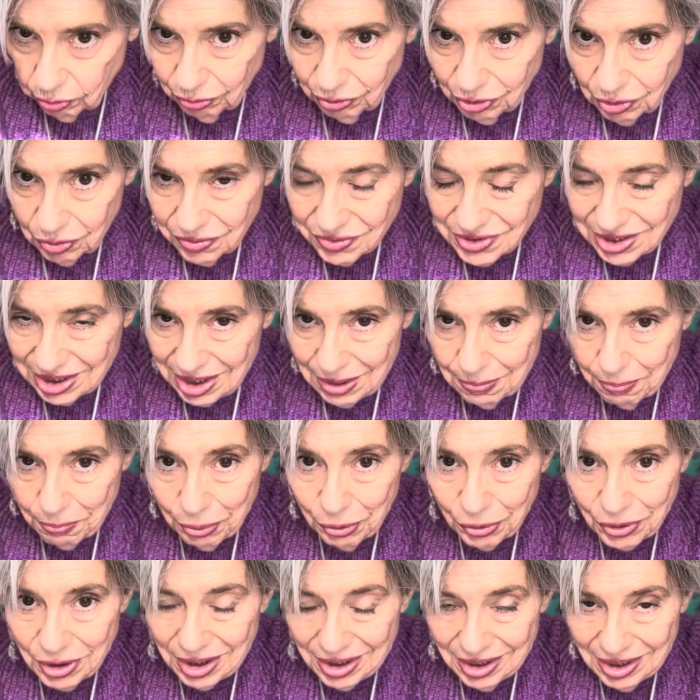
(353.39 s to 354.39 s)
You don't have to keep
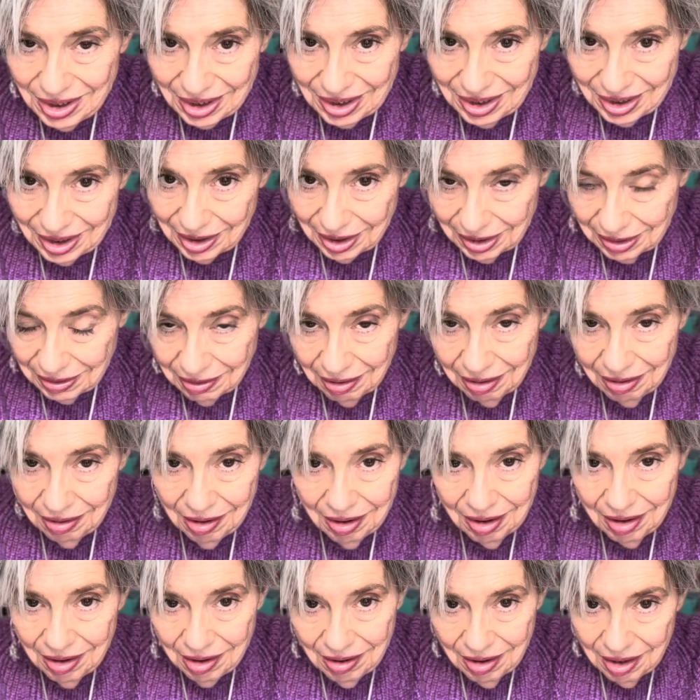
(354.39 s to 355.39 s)
putting it in
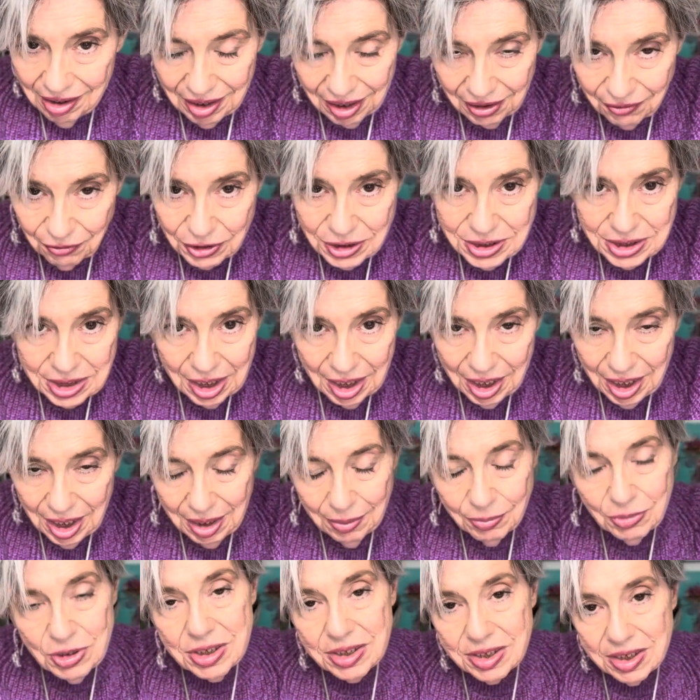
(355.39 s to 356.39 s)
every
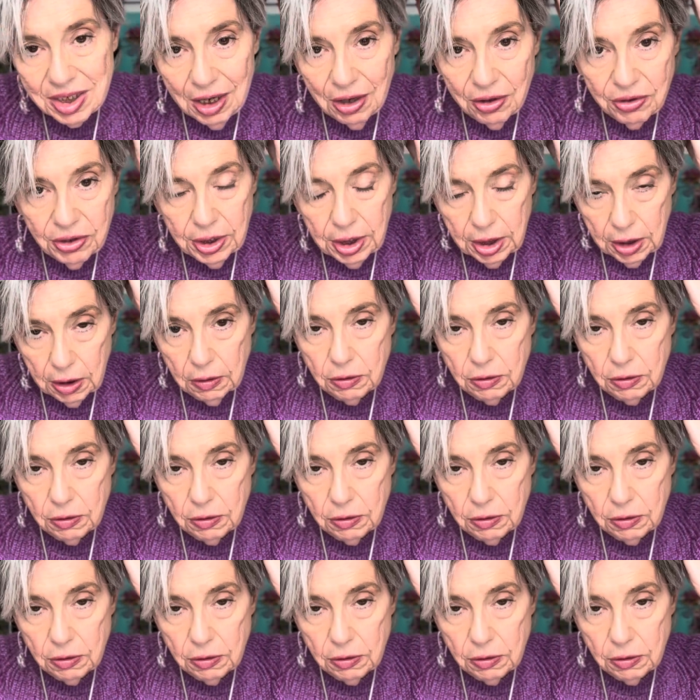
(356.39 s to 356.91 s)
time you style the hair.